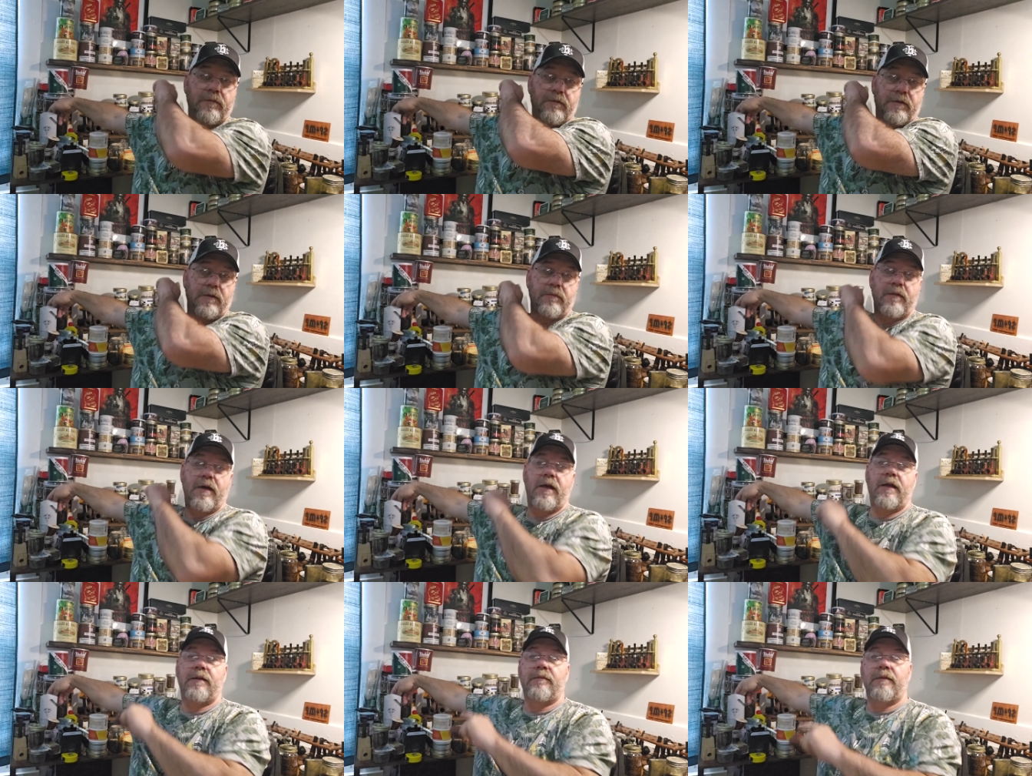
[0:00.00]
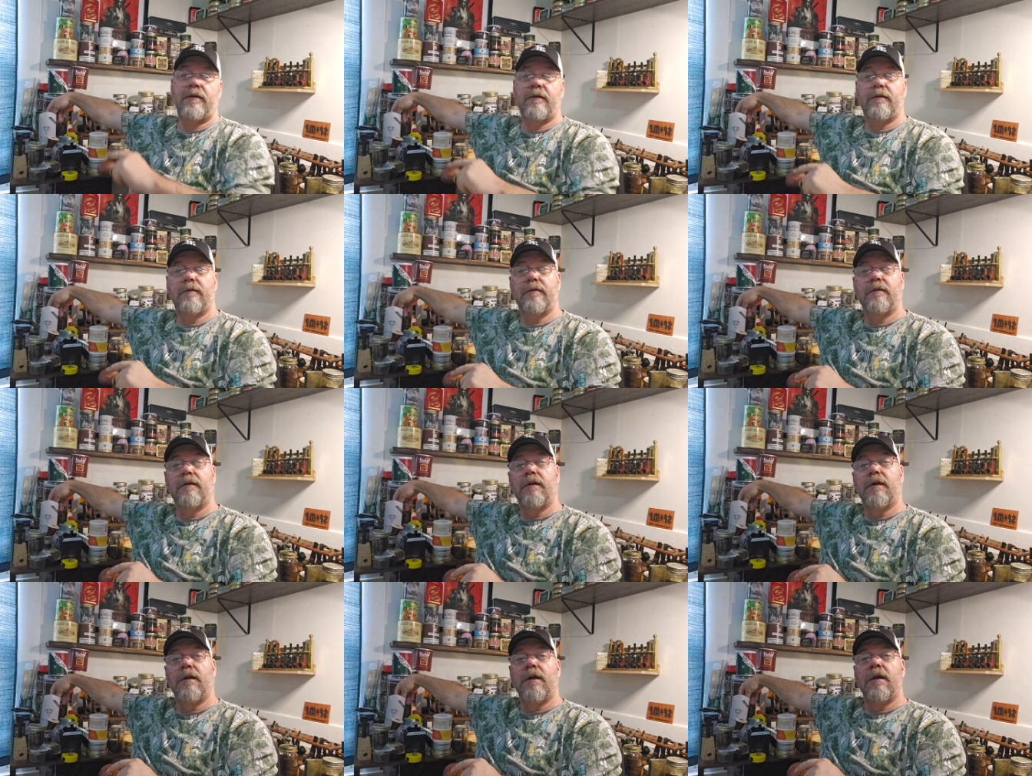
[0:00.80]
You see behind me.
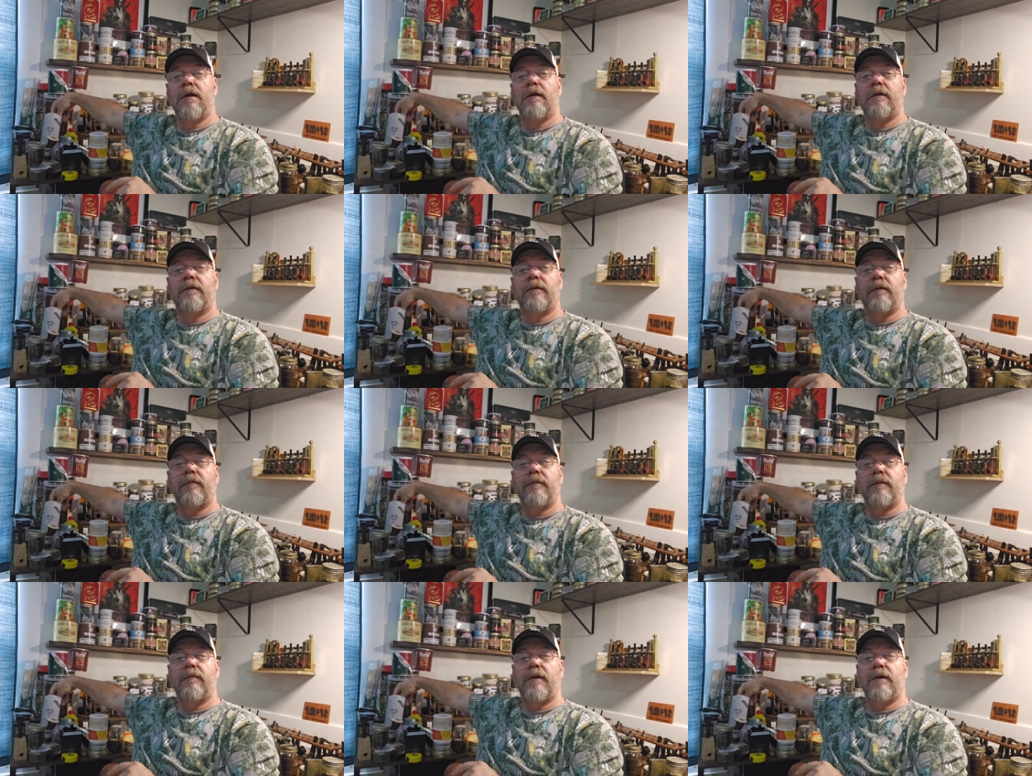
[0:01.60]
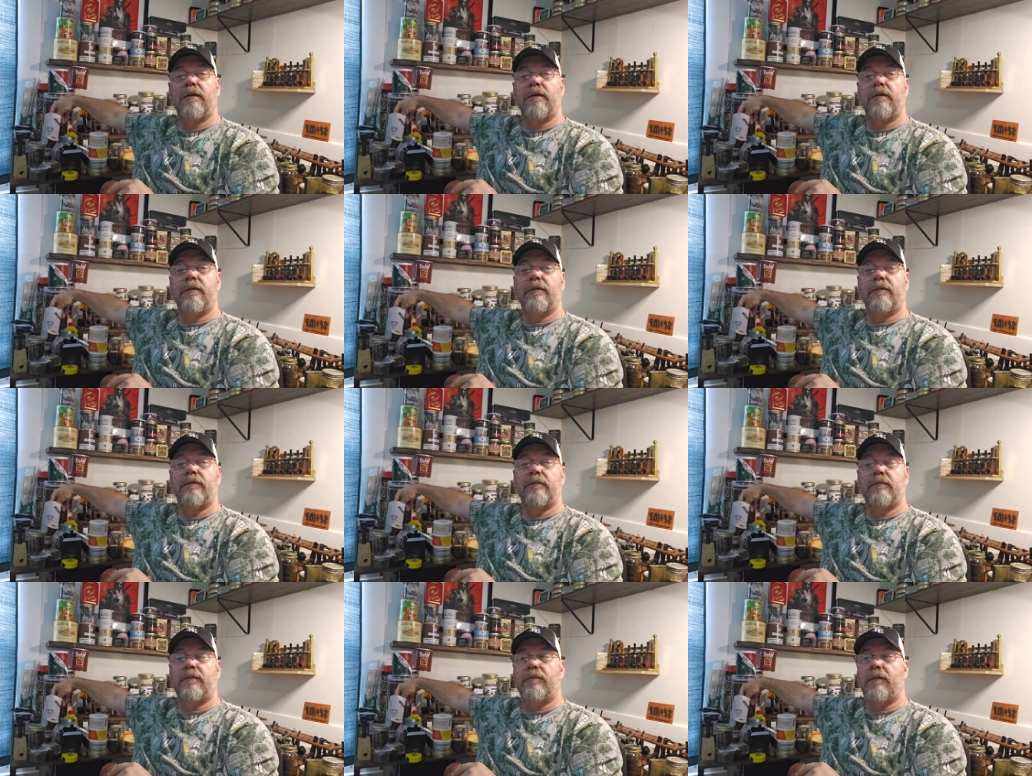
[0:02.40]
Some of you may know,
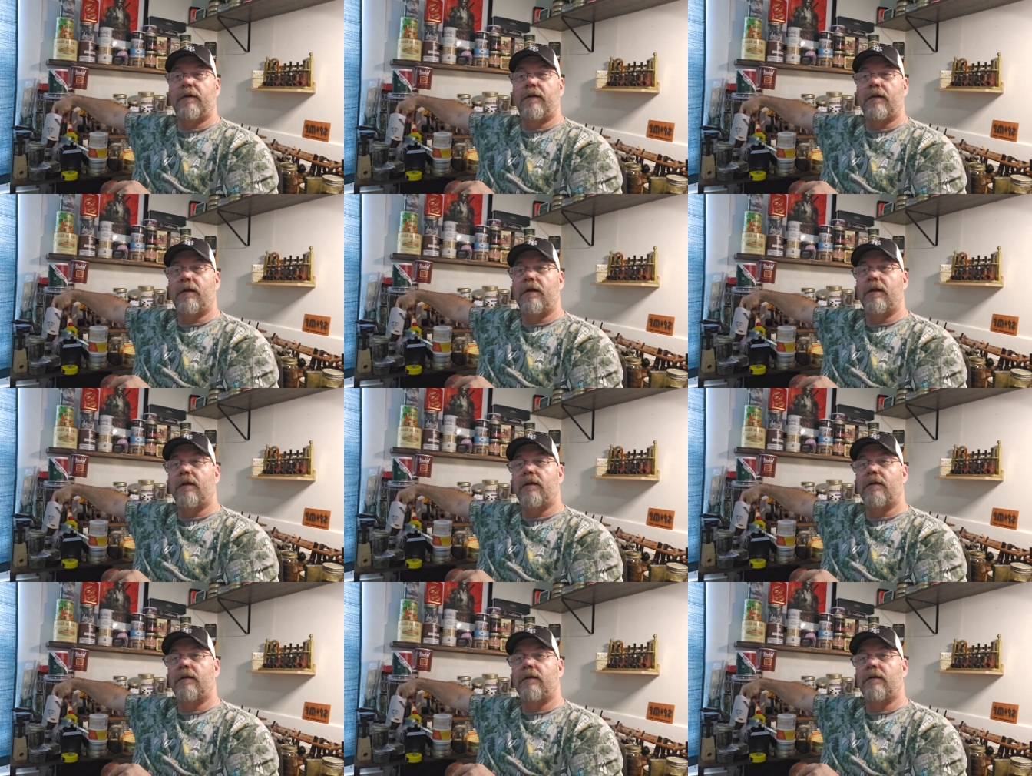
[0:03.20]
some of you may not.